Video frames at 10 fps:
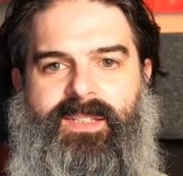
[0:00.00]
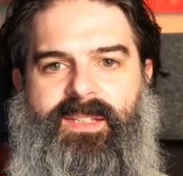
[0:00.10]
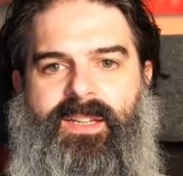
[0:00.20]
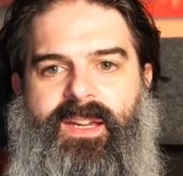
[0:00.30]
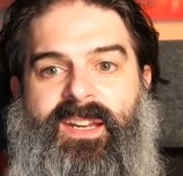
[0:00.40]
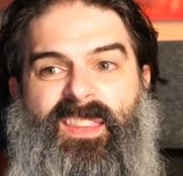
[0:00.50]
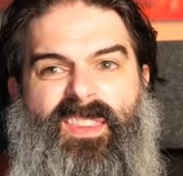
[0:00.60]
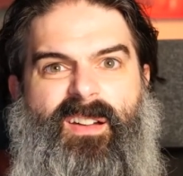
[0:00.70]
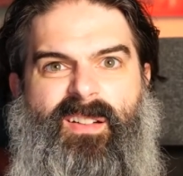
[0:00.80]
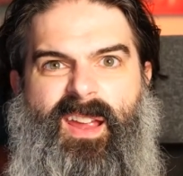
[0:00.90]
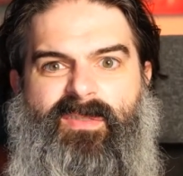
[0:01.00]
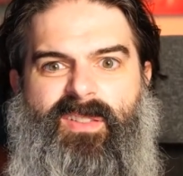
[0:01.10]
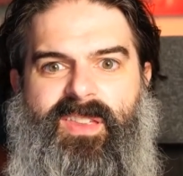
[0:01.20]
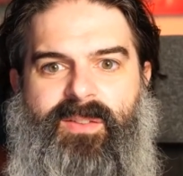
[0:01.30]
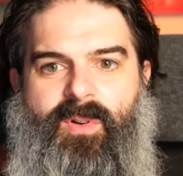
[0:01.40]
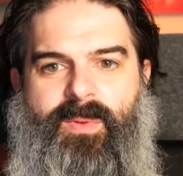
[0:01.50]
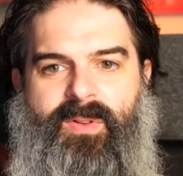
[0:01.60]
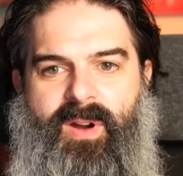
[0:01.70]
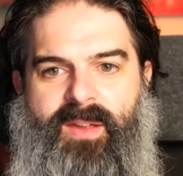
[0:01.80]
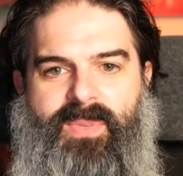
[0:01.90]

And in theory, everything will be, right?